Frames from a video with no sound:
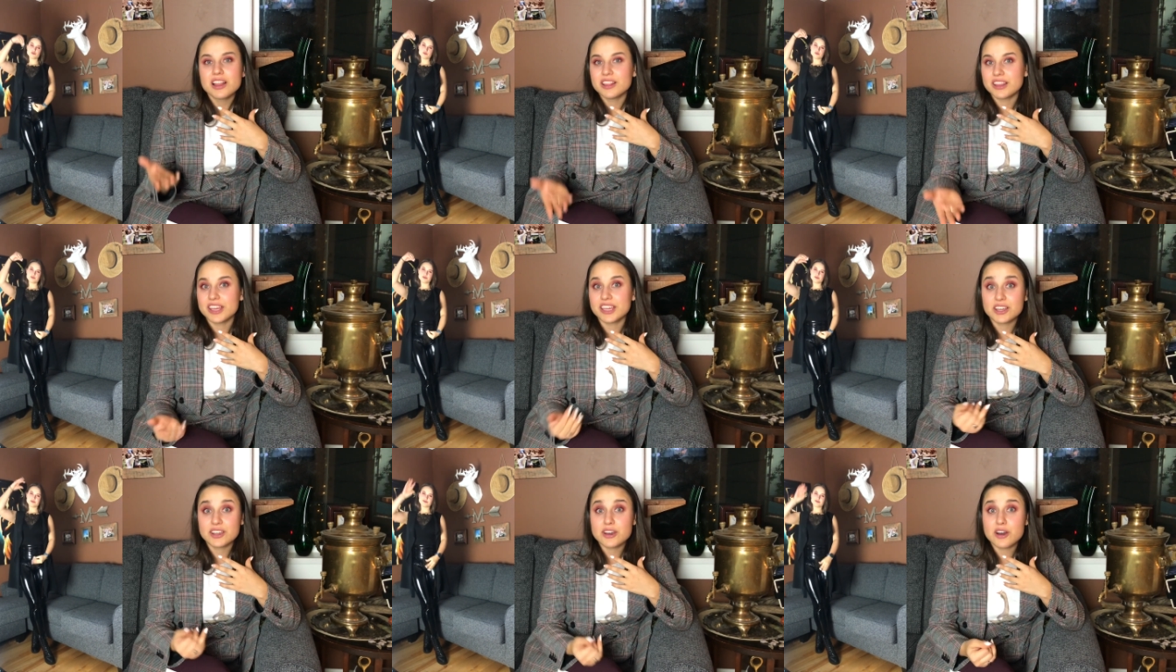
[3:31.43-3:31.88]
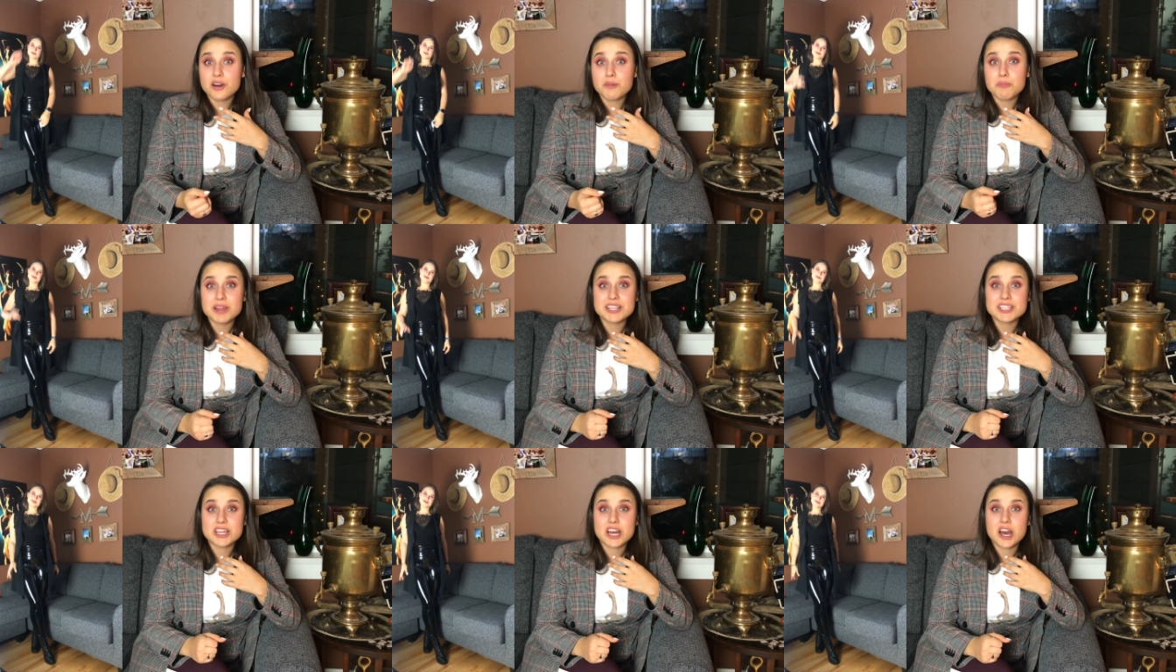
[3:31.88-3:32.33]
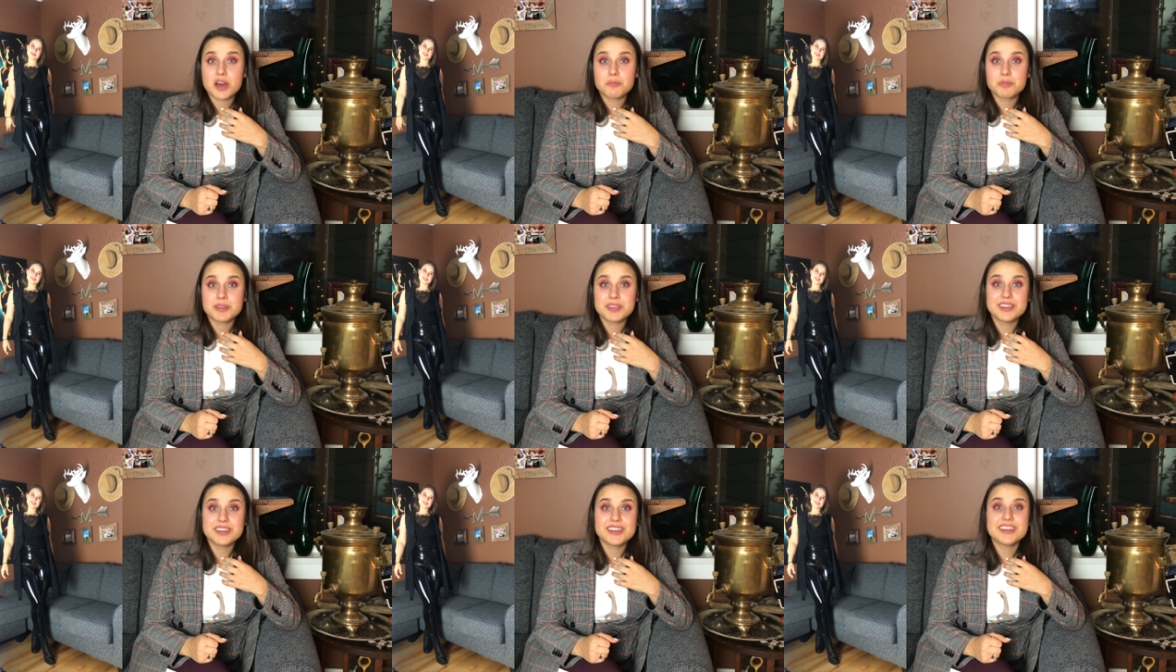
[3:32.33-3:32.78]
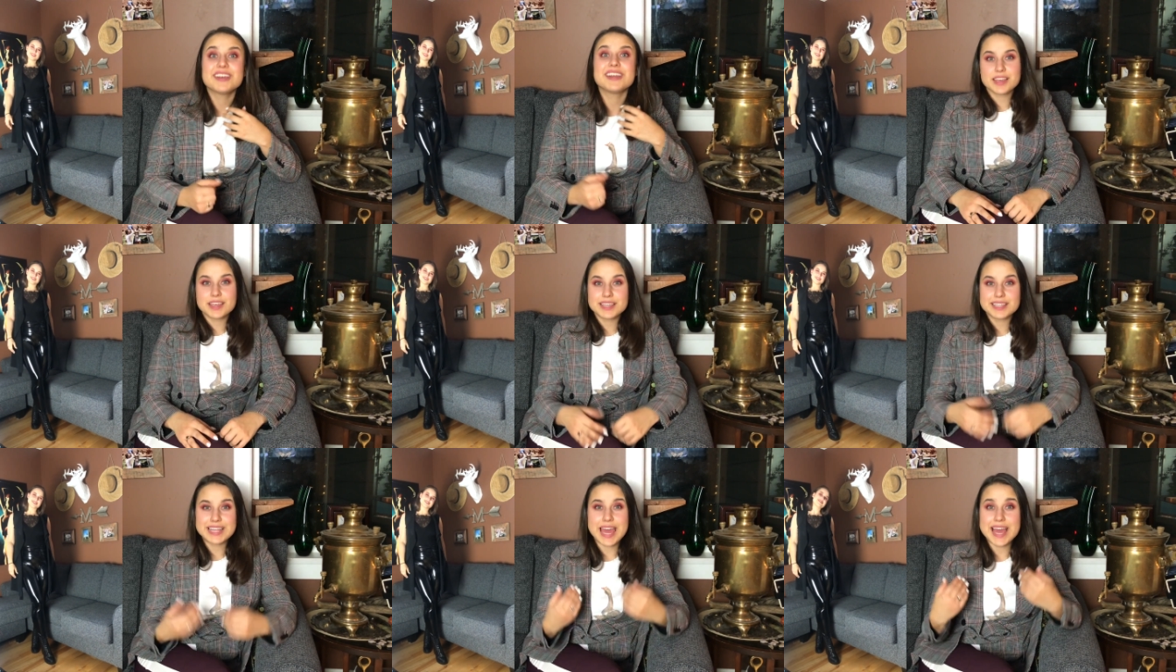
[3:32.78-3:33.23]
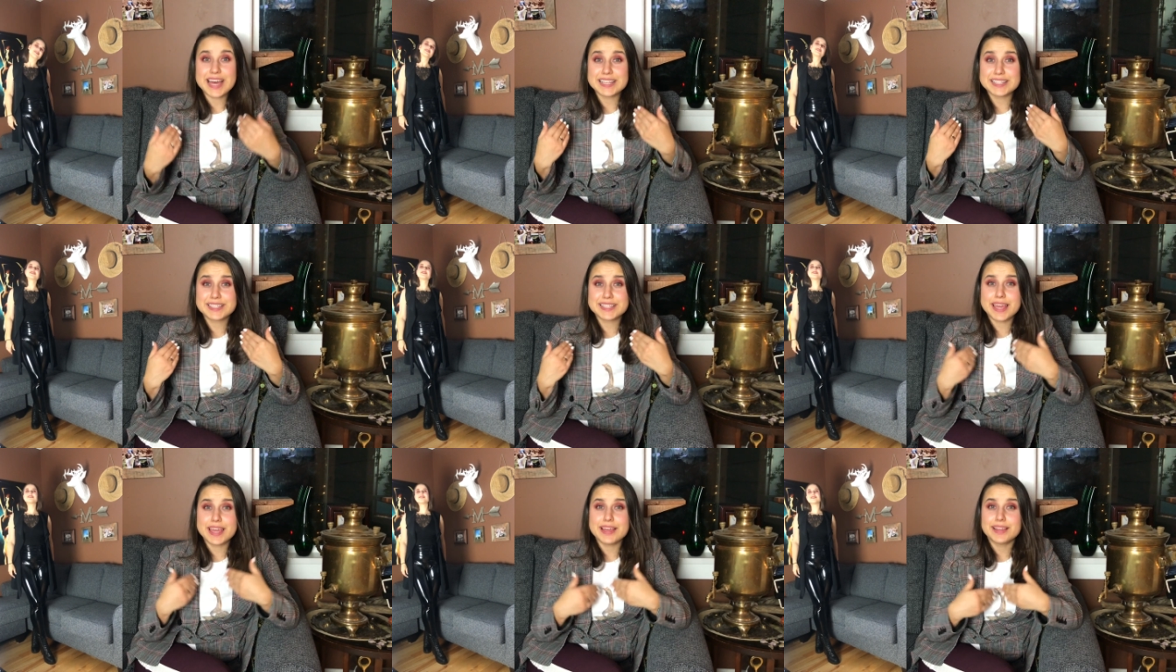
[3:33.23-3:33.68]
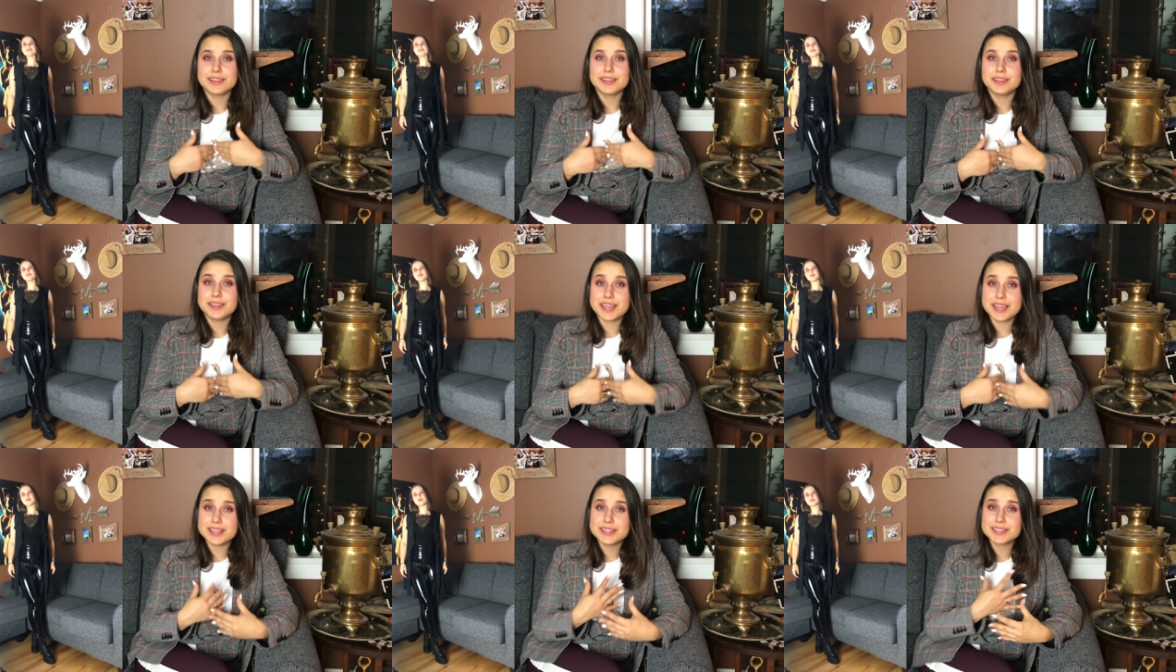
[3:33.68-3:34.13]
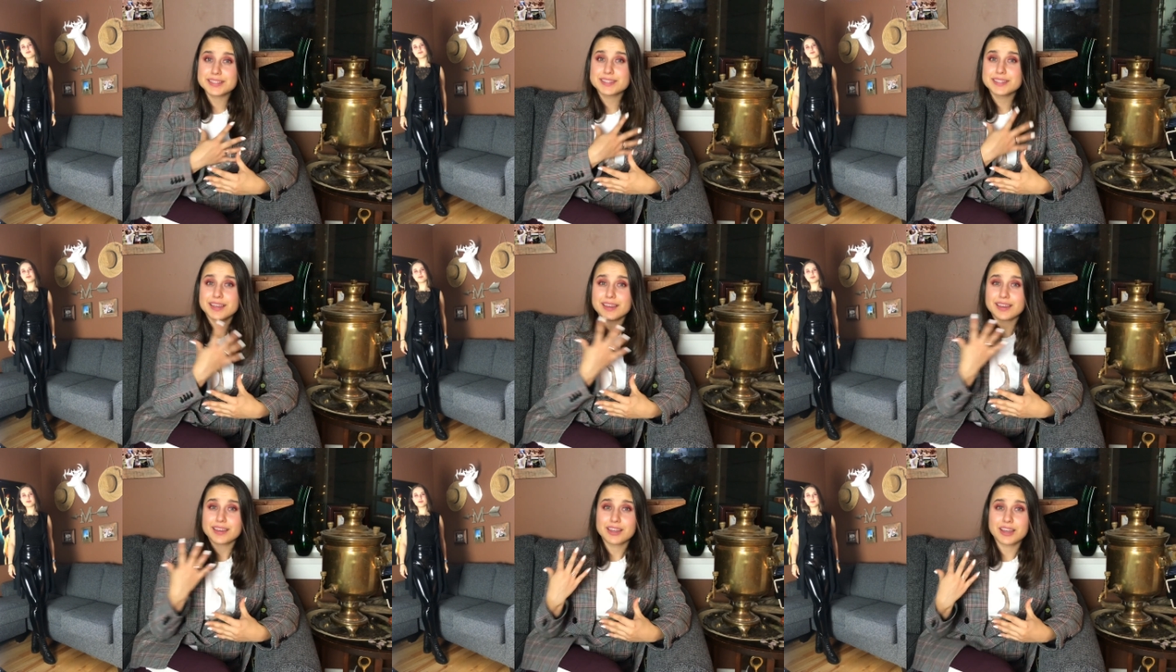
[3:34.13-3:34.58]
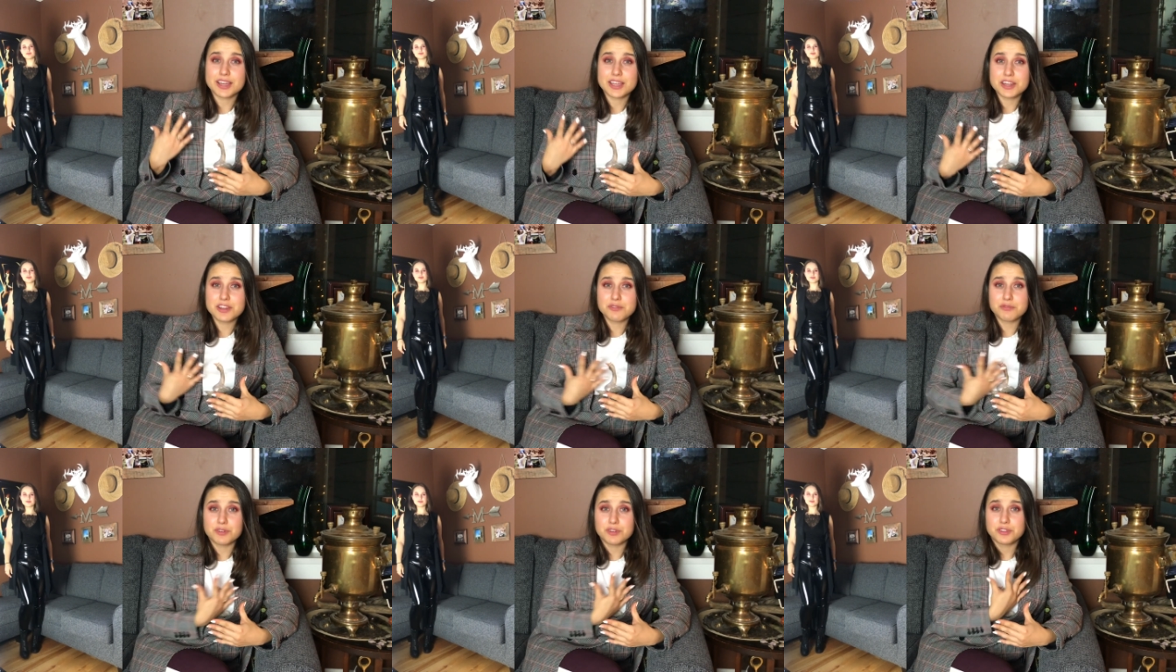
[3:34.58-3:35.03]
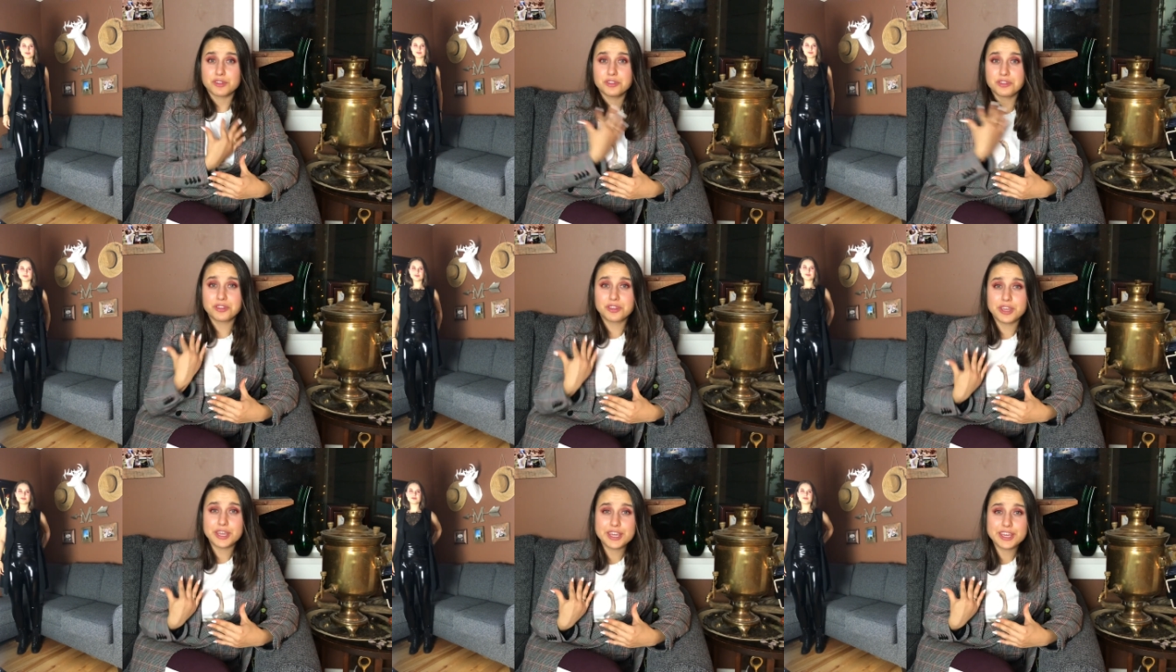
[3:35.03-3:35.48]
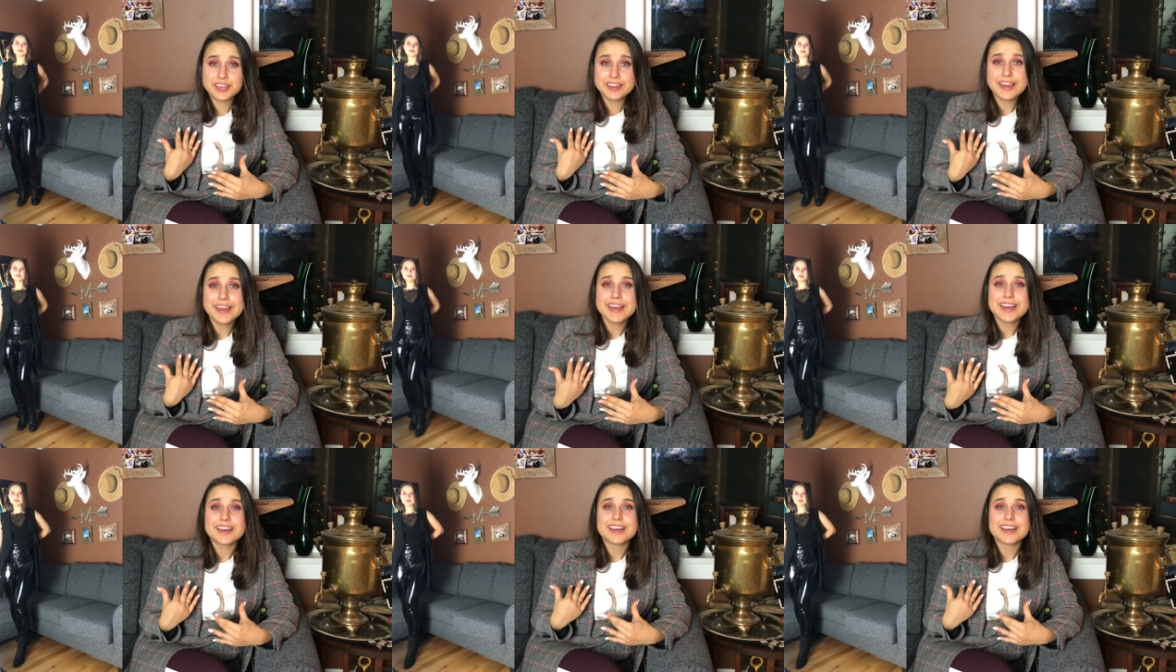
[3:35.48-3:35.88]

like my top here, it has a lace kind of a thing,